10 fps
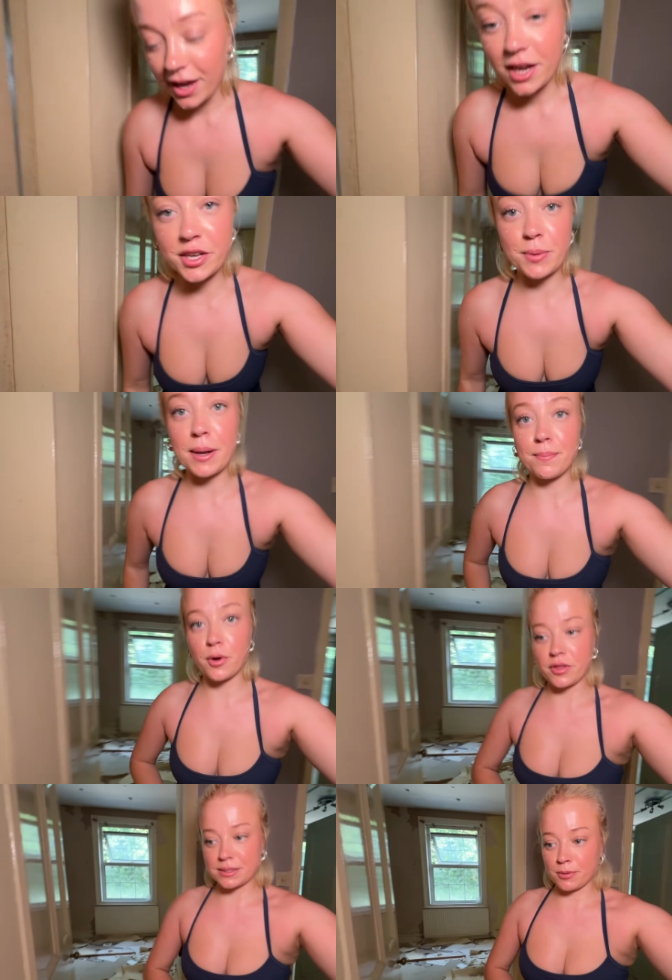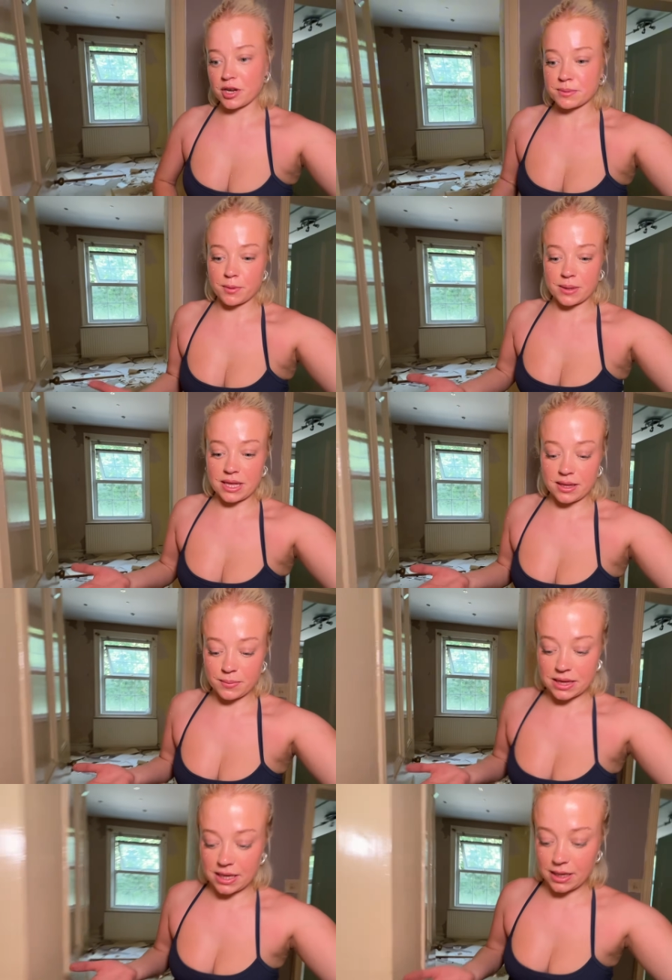We just went and bought these buckets, but we think
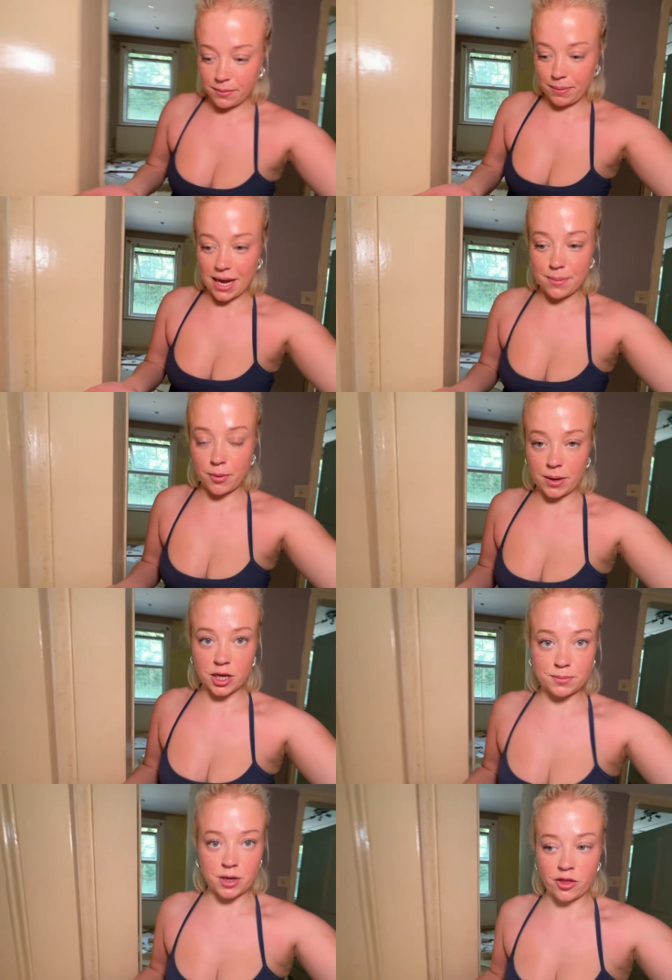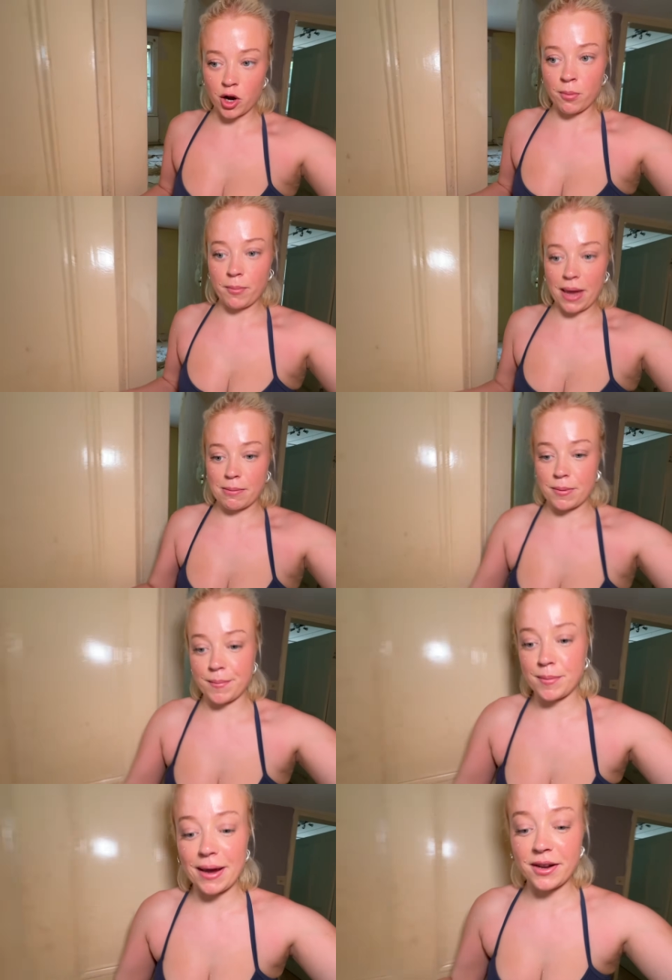with the paper we can just put it in the normal paper and
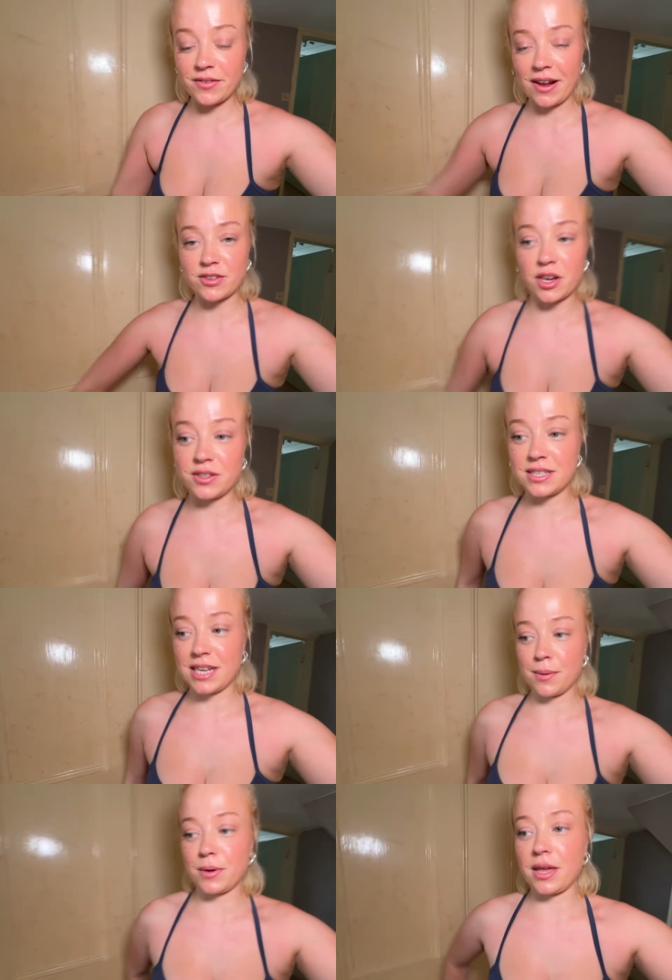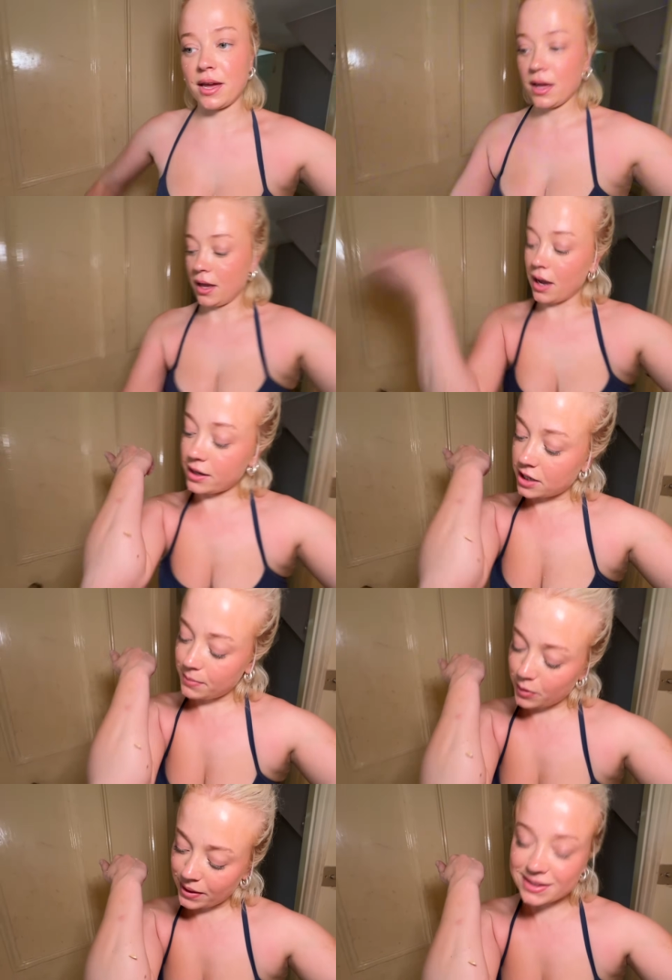we might not even have to go to the tip with it, and it's going to
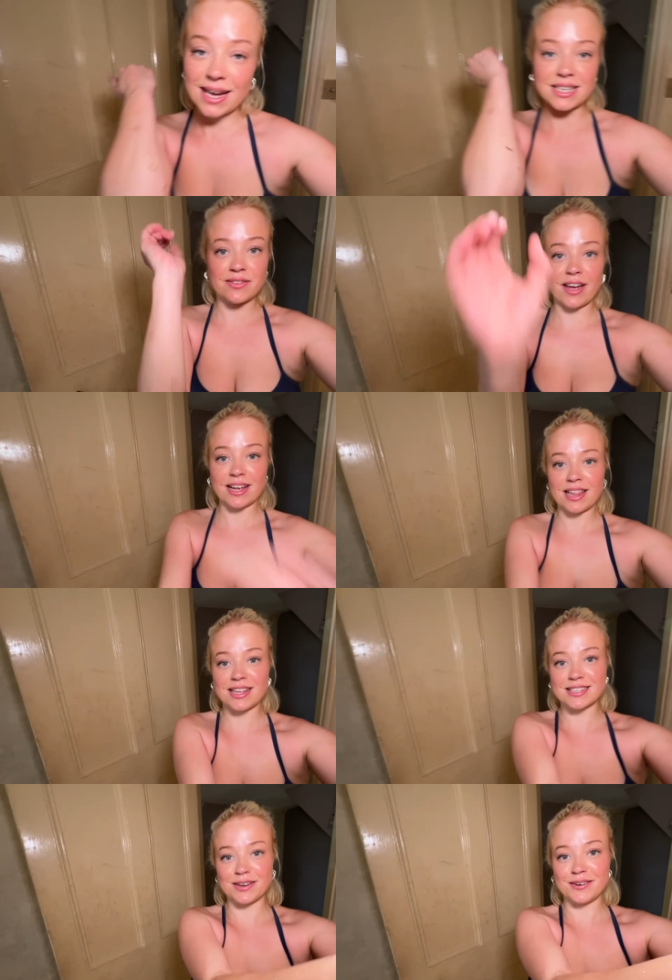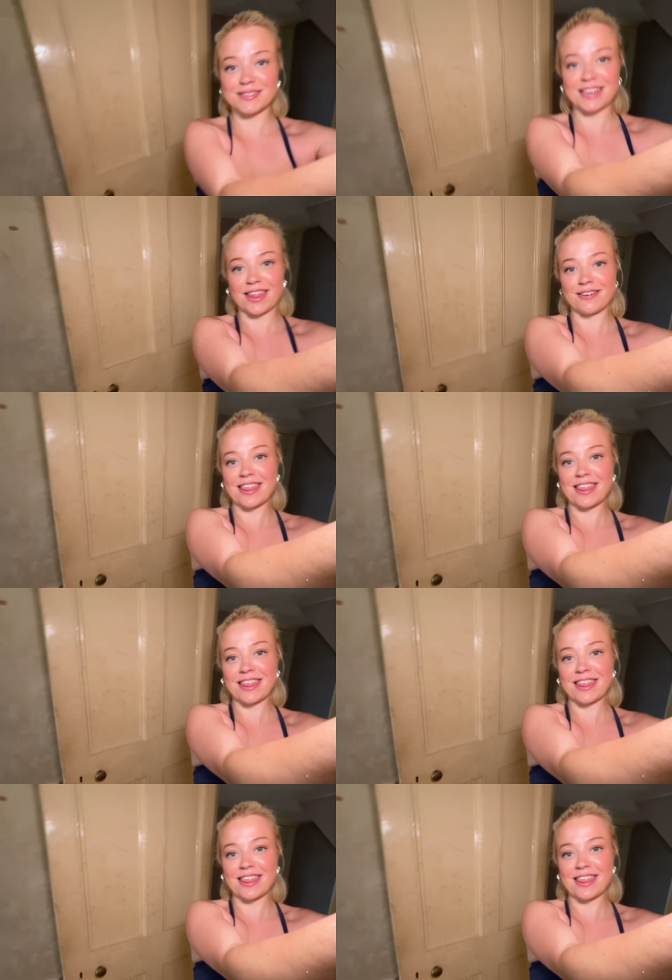be quite satisfying collecting it all together, I